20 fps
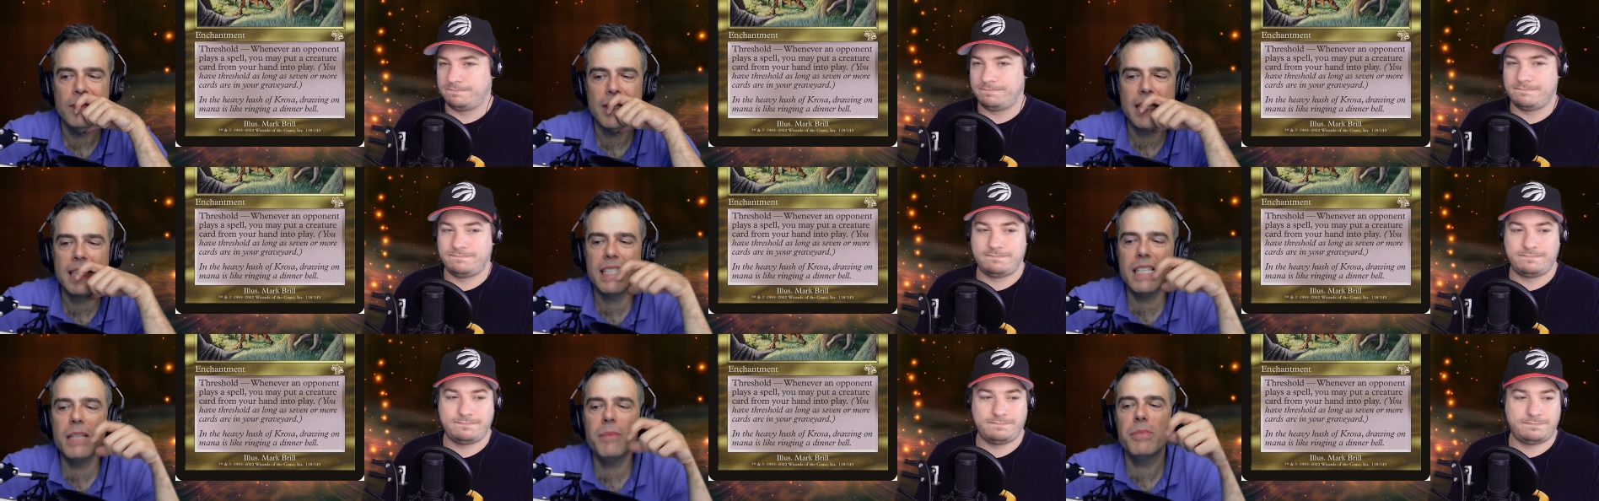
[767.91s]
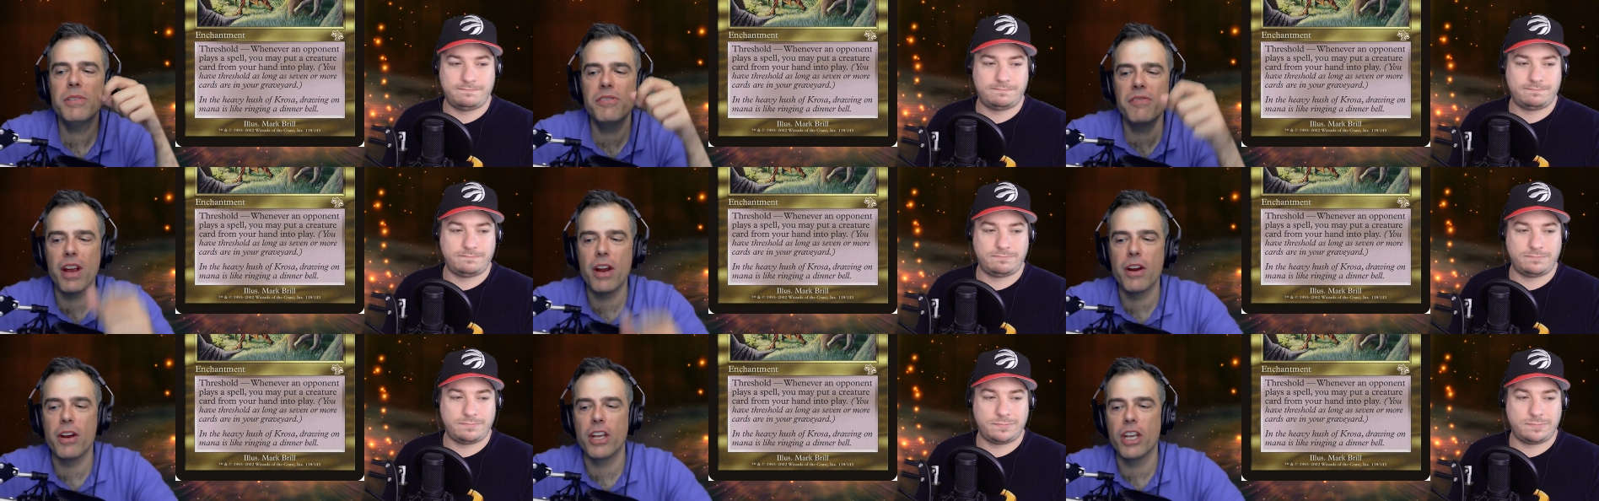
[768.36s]
Speaker 1: Seems
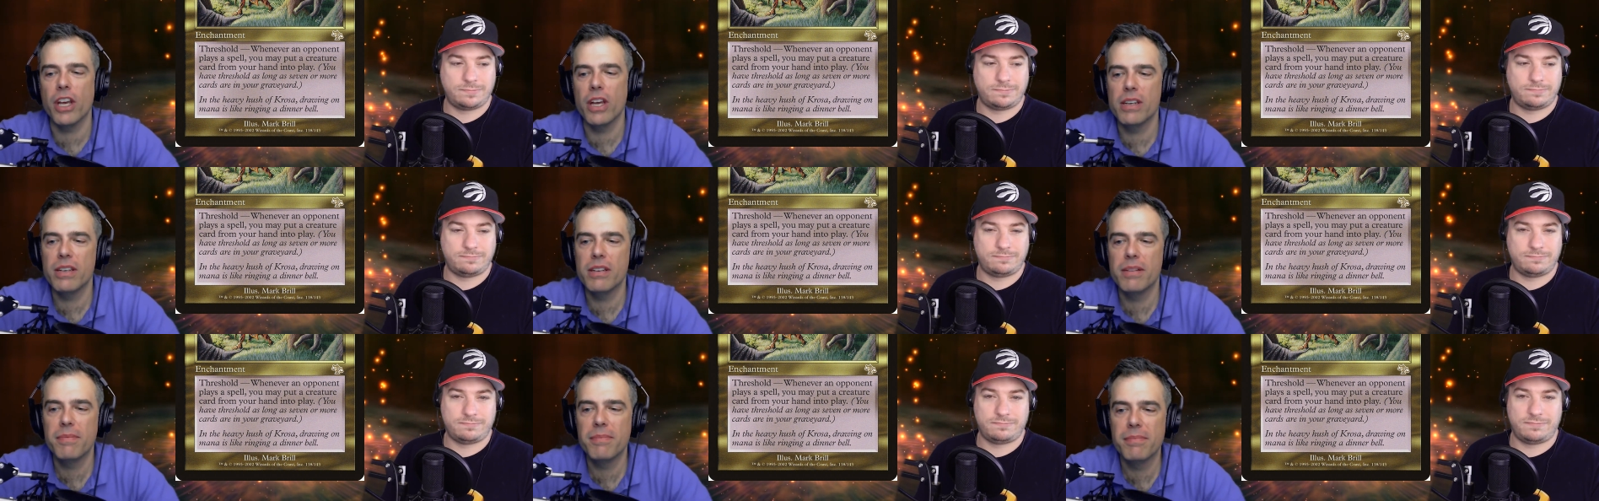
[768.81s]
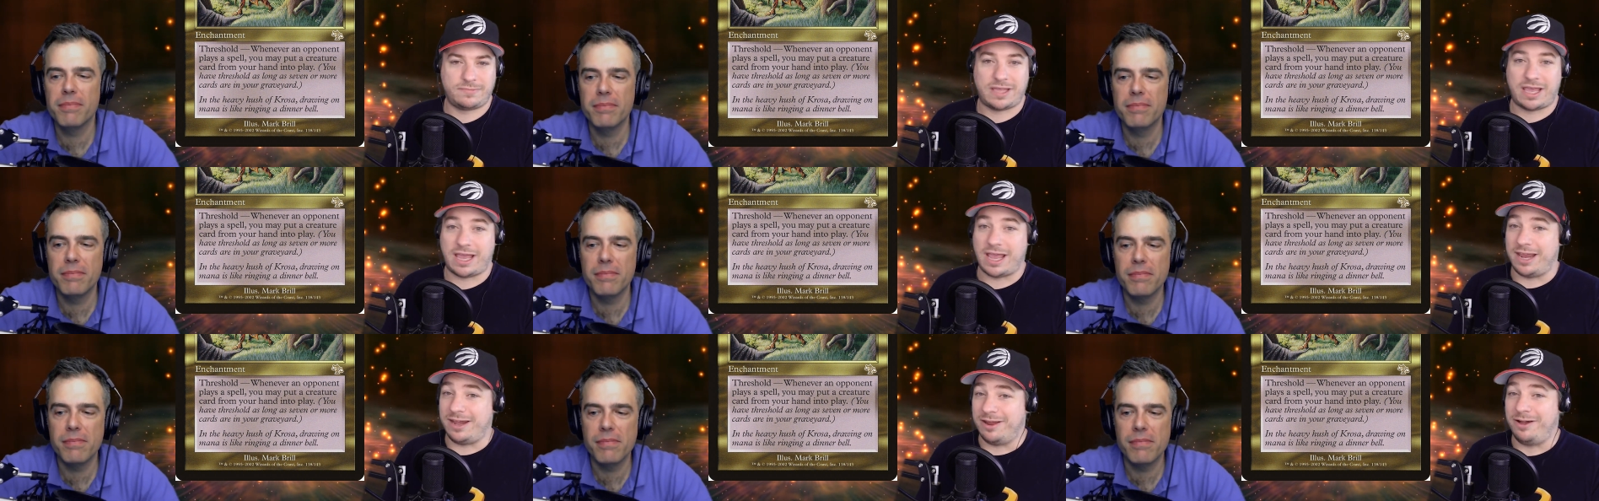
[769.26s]
very good.
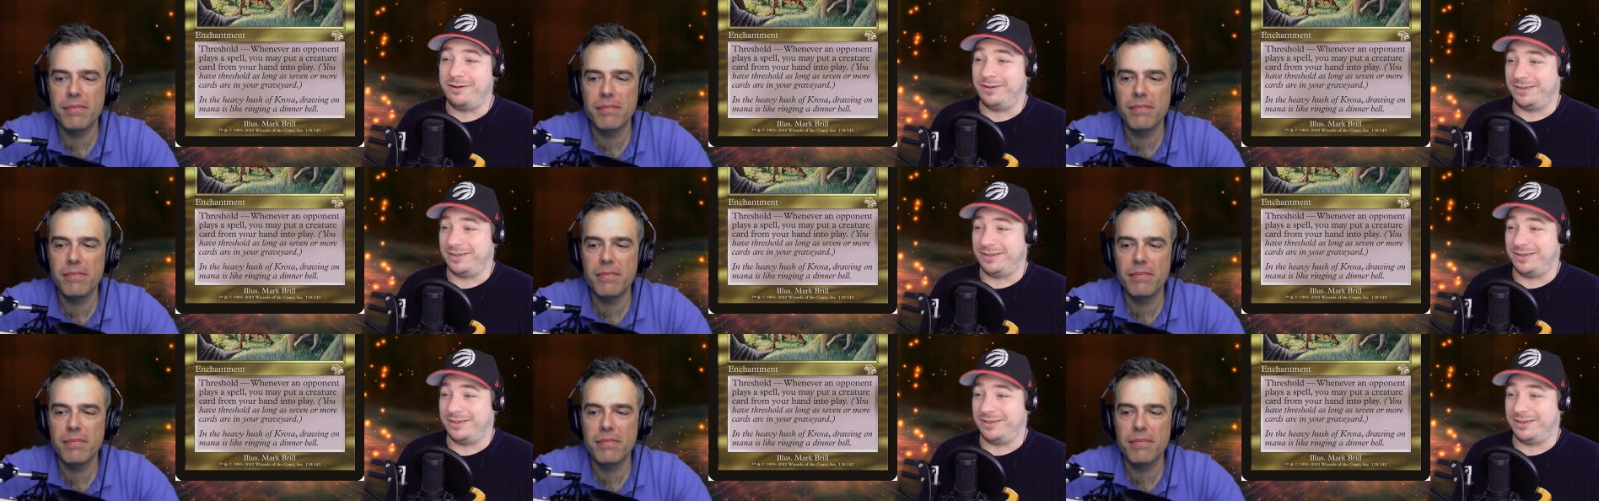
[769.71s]
I know